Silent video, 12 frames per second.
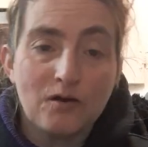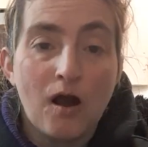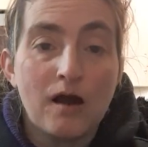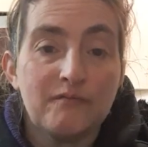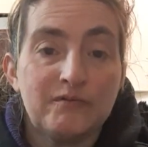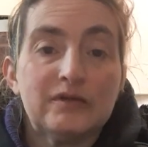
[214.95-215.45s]

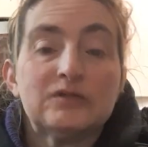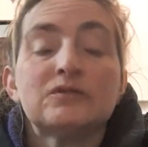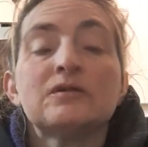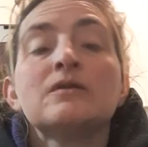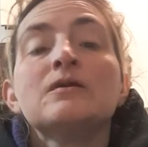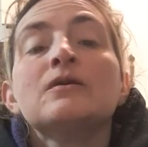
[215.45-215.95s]
office,
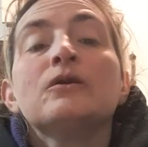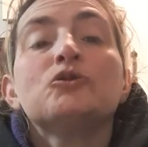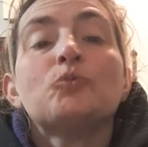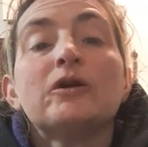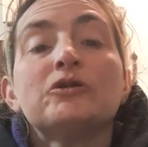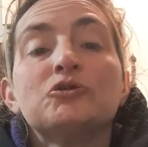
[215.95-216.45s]

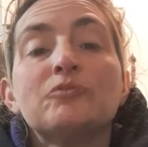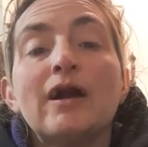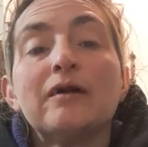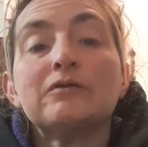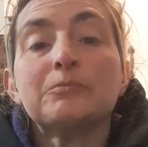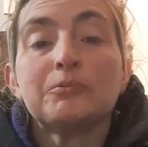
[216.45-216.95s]
so I do
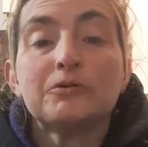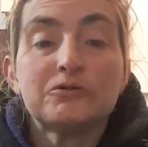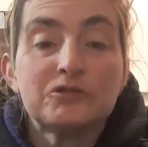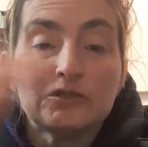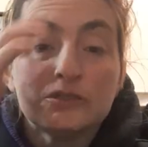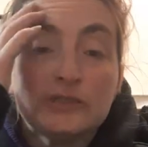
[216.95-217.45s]
have to
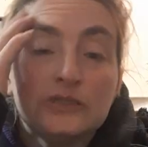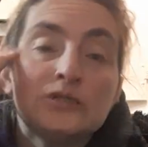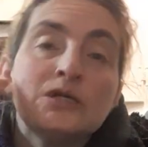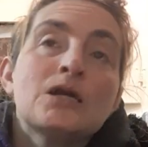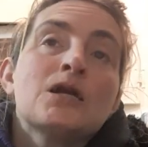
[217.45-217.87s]
purchase